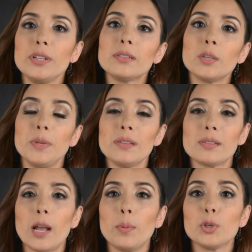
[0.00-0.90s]
needs to be
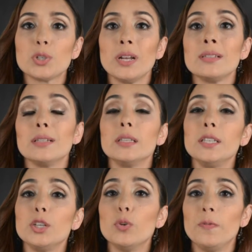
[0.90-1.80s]
established as a
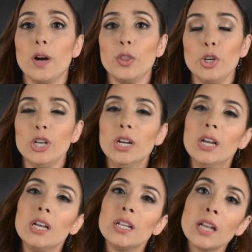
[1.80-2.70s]
legal father
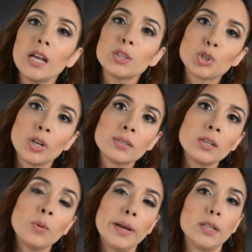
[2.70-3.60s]
not just
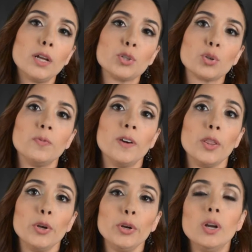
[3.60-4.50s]
a biological
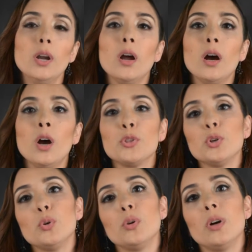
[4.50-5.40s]
father.
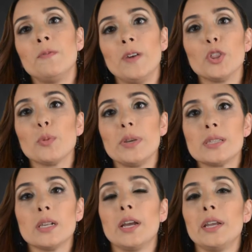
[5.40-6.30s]
Although a father may
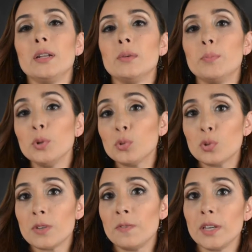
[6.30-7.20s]
sign a birth
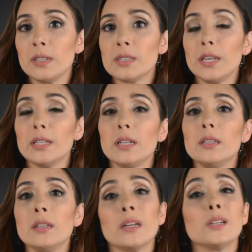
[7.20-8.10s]
certificate saying
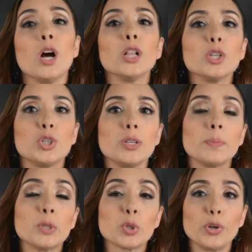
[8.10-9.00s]
that acknowledging
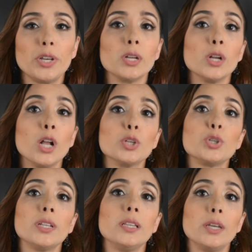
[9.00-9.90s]
paternity,
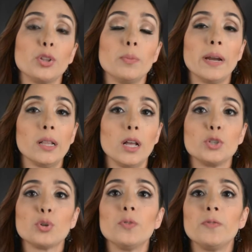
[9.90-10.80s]
acknowledging that they are the
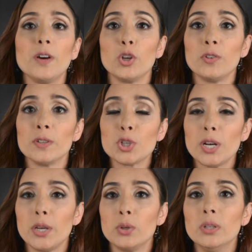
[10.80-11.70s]
biological father of a
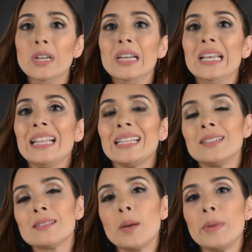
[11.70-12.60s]
child, that
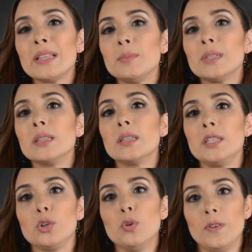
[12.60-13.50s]
does not make them the
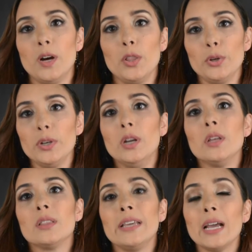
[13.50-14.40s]
legal father.
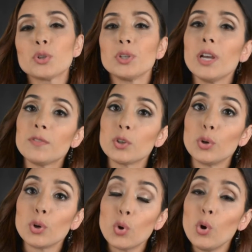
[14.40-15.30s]
They actually have to go
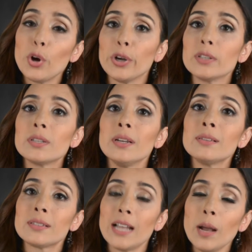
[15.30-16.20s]
to court to
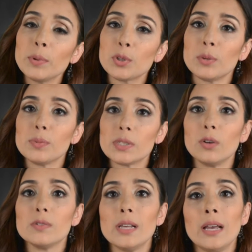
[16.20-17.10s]
establish
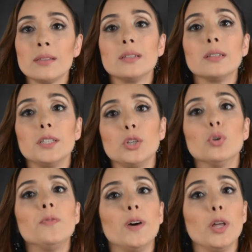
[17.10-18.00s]
themselves as the
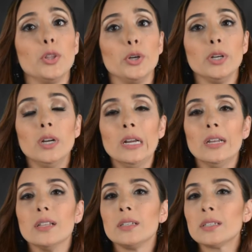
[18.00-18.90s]
legal father.
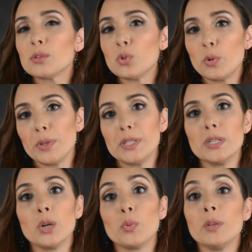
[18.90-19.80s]
This is normally
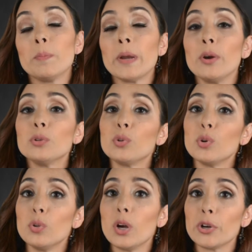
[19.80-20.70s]
done when the parents are
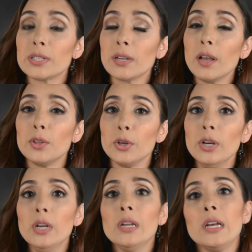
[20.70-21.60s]
no longer
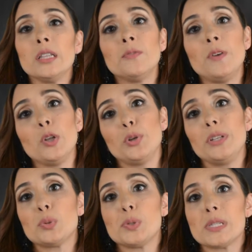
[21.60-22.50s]
together and the father
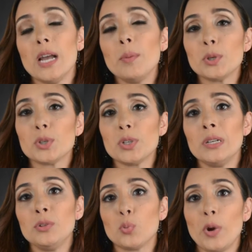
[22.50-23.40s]
needs to establish
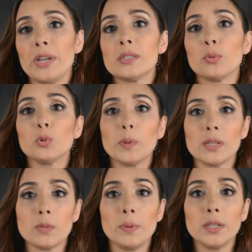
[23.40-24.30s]
his rights and
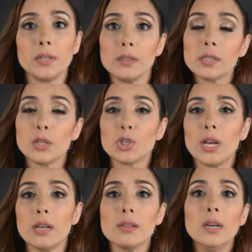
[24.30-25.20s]
responsibilities, such
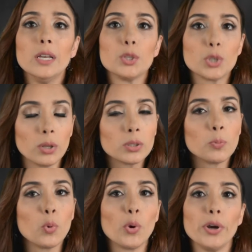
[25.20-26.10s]
as child
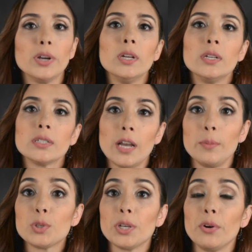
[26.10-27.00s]
support,
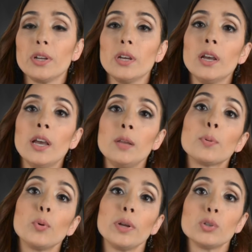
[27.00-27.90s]
time sharing, and
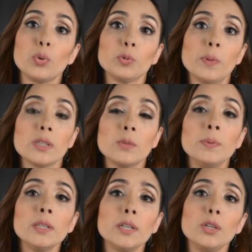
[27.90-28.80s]
parental
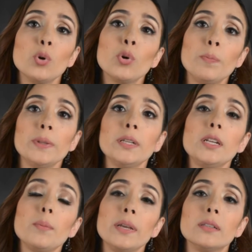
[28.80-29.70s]
responsibility or
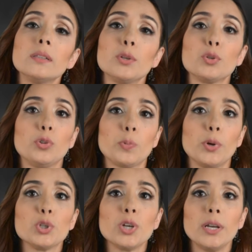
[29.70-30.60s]
ability to make decisions for
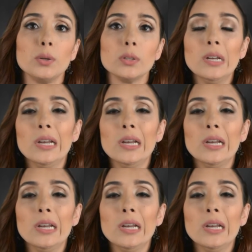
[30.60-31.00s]
a child.